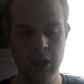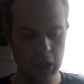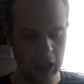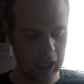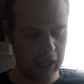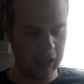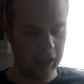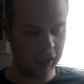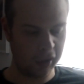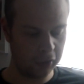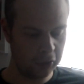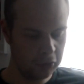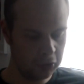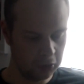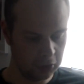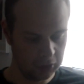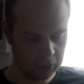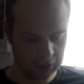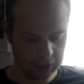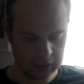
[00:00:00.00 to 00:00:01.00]

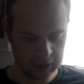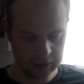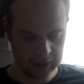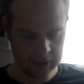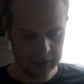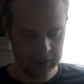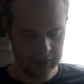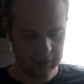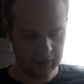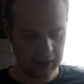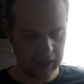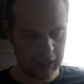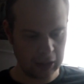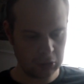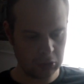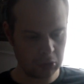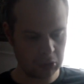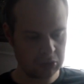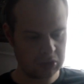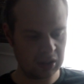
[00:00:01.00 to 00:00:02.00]
O,
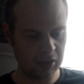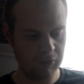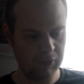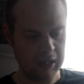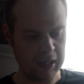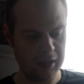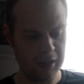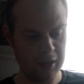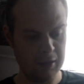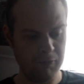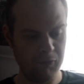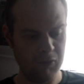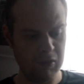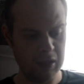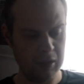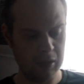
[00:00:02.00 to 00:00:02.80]
and also they've